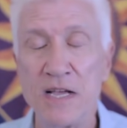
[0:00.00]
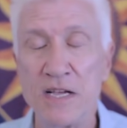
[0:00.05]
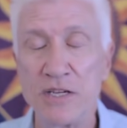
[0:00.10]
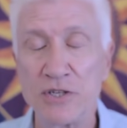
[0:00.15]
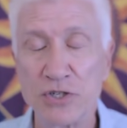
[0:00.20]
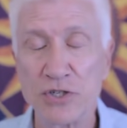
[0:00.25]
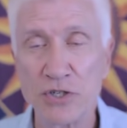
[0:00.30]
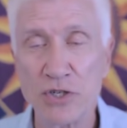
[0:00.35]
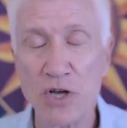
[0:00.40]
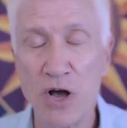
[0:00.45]

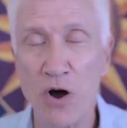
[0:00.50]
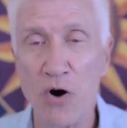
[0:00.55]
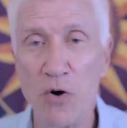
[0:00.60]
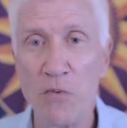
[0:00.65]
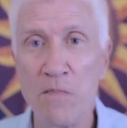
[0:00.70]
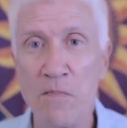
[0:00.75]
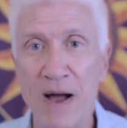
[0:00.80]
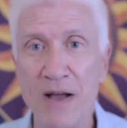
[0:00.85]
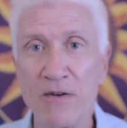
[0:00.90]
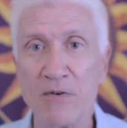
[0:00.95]
So
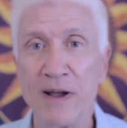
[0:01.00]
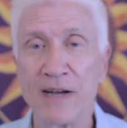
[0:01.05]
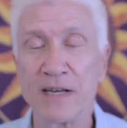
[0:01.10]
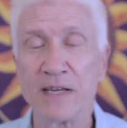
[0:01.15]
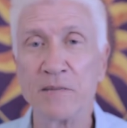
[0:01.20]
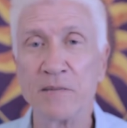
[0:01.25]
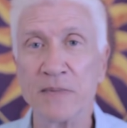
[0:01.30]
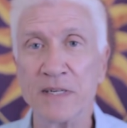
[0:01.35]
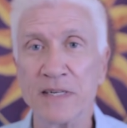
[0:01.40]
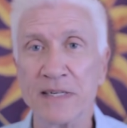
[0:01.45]
my
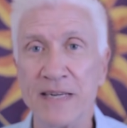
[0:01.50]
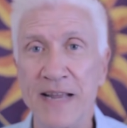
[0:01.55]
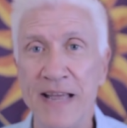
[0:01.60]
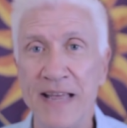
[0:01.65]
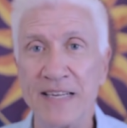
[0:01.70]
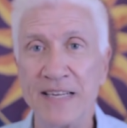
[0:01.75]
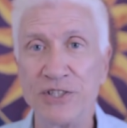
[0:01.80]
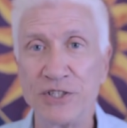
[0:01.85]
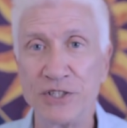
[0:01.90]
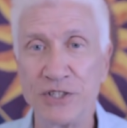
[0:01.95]

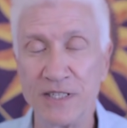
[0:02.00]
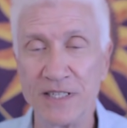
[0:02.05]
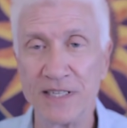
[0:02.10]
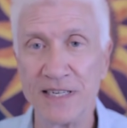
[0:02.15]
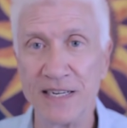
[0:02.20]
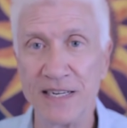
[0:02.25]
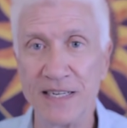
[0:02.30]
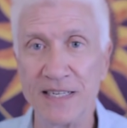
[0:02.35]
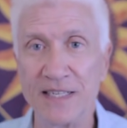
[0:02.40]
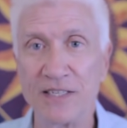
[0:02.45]
recommendation
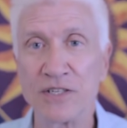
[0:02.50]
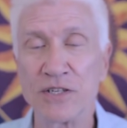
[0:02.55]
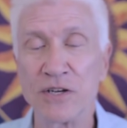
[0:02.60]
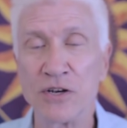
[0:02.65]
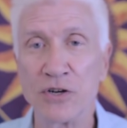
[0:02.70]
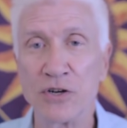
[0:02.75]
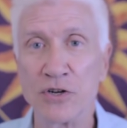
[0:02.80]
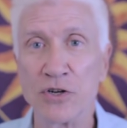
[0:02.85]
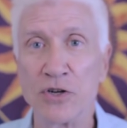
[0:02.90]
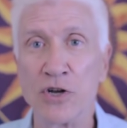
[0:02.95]

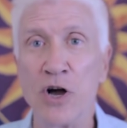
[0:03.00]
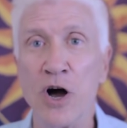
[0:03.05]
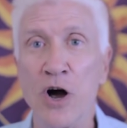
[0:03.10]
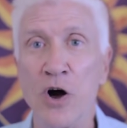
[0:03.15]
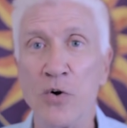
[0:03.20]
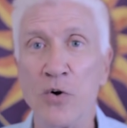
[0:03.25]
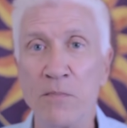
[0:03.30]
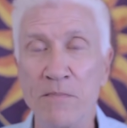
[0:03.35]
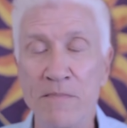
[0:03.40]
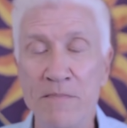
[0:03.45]
is
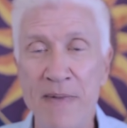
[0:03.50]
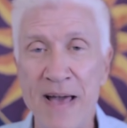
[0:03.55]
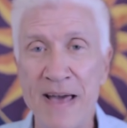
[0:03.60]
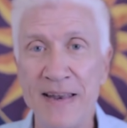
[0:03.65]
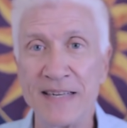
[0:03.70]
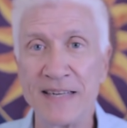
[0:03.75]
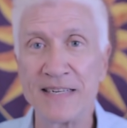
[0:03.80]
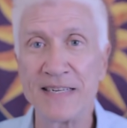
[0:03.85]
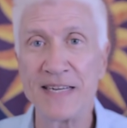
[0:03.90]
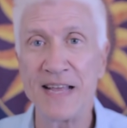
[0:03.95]
go
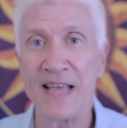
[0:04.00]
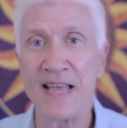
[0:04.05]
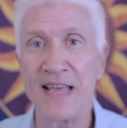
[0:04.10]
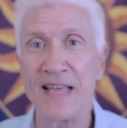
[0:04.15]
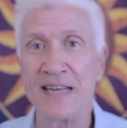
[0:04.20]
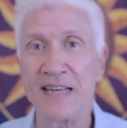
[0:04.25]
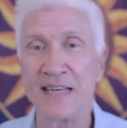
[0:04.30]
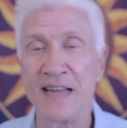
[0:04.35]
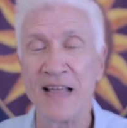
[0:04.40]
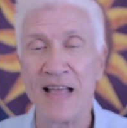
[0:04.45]

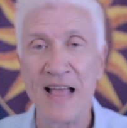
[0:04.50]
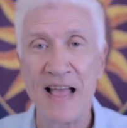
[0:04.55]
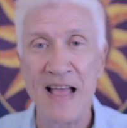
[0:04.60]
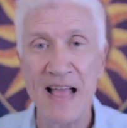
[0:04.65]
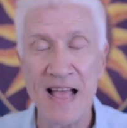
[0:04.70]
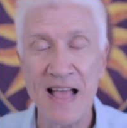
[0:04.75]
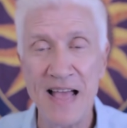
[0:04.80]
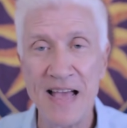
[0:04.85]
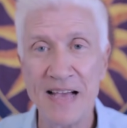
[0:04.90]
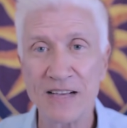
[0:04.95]
meditate,
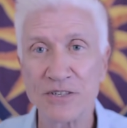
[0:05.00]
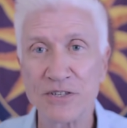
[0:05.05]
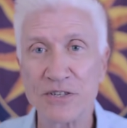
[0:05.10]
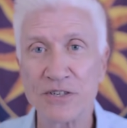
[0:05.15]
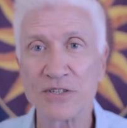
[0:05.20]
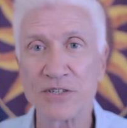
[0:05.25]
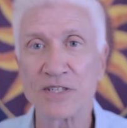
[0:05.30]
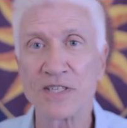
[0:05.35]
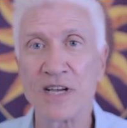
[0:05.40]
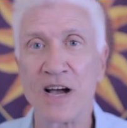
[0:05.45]

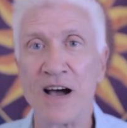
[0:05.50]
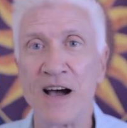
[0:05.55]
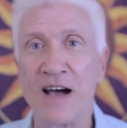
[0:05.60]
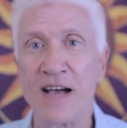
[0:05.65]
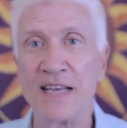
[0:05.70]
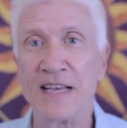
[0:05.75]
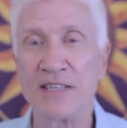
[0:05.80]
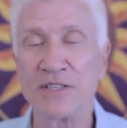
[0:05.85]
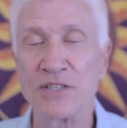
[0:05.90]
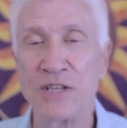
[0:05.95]

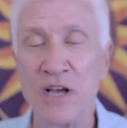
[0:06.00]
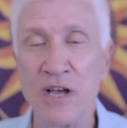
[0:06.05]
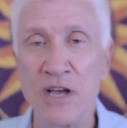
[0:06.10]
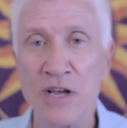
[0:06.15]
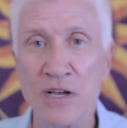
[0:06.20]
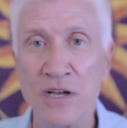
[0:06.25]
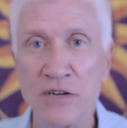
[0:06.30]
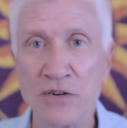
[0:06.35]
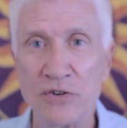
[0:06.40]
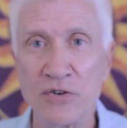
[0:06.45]
exercise,
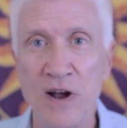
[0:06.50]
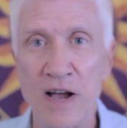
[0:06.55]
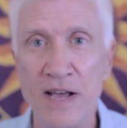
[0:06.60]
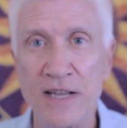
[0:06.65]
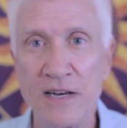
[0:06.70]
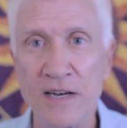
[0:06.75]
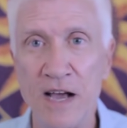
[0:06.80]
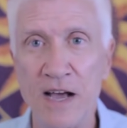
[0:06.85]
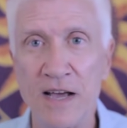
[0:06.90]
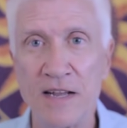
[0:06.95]
try
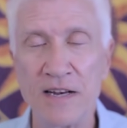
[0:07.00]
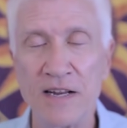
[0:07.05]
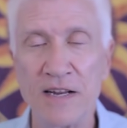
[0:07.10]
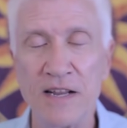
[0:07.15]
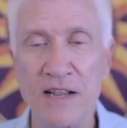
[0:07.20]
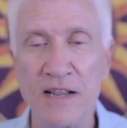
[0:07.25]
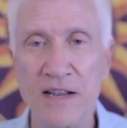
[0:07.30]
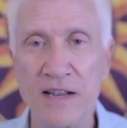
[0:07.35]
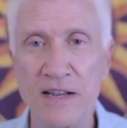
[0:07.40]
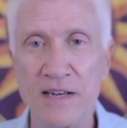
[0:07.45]
not
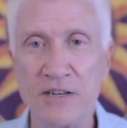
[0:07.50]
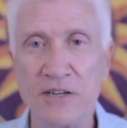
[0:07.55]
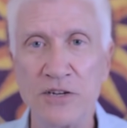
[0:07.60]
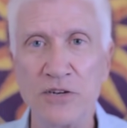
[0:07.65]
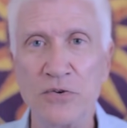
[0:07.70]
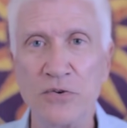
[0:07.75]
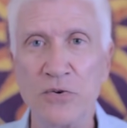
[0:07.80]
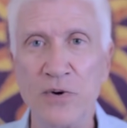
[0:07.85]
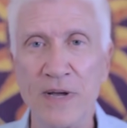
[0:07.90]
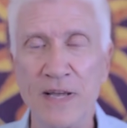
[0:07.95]

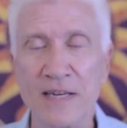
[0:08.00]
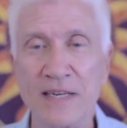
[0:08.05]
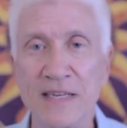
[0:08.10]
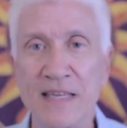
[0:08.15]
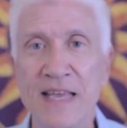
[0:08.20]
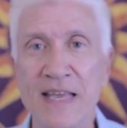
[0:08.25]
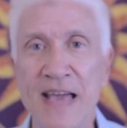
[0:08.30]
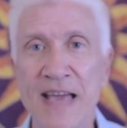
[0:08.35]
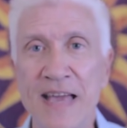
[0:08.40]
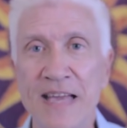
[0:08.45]
to
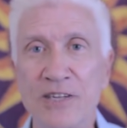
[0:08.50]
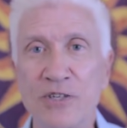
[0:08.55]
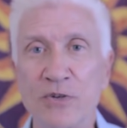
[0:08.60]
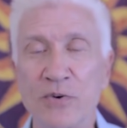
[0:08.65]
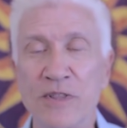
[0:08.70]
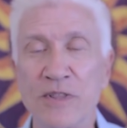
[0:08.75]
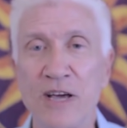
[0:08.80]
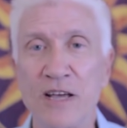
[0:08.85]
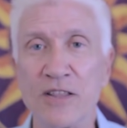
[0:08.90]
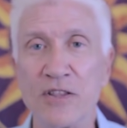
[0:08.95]
engage
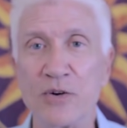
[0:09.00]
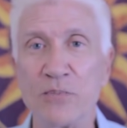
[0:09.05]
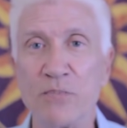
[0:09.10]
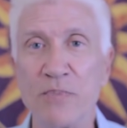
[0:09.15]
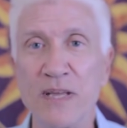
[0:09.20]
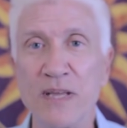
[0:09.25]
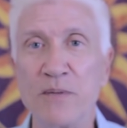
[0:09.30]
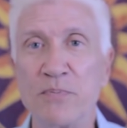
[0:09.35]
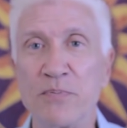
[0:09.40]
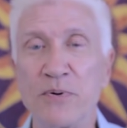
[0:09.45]
with other
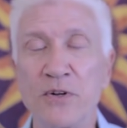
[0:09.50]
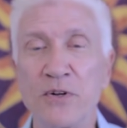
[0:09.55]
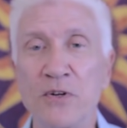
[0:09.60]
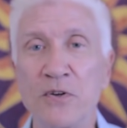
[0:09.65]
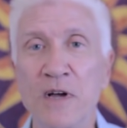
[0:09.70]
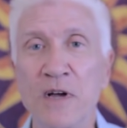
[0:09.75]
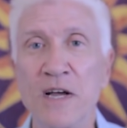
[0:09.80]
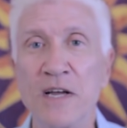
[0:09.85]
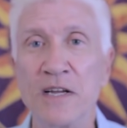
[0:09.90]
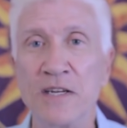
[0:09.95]

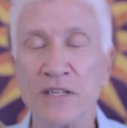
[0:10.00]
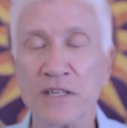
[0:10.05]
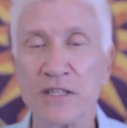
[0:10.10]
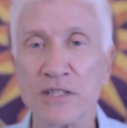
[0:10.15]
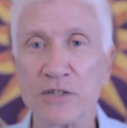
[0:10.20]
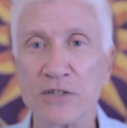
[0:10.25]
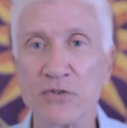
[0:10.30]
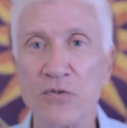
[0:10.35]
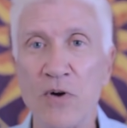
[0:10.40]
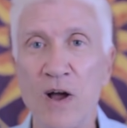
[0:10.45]
people.
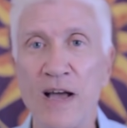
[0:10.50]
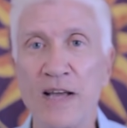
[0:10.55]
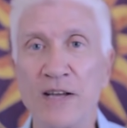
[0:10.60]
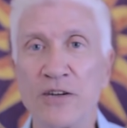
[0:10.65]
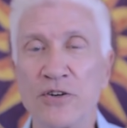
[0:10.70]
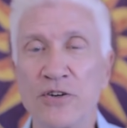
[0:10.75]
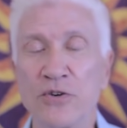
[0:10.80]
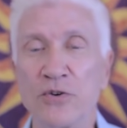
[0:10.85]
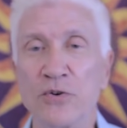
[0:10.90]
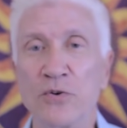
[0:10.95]
Just try
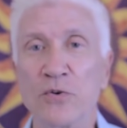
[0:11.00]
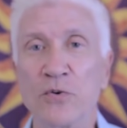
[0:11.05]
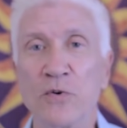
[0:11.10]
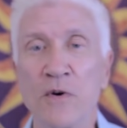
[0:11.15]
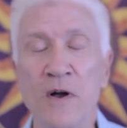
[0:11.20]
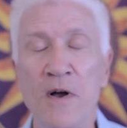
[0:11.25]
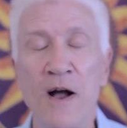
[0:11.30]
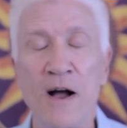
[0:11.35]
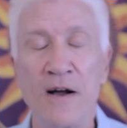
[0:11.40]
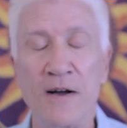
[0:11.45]
to
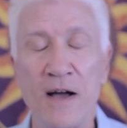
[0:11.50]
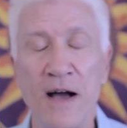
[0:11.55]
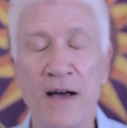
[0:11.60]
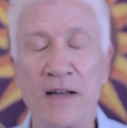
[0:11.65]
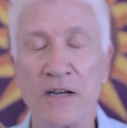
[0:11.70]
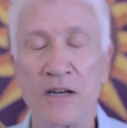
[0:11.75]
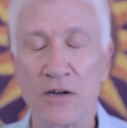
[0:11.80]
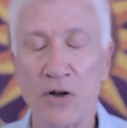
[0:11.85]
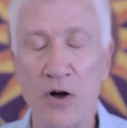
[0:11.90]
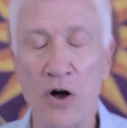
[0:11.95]

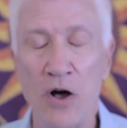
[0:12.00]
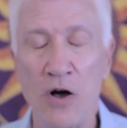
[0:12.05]
kind of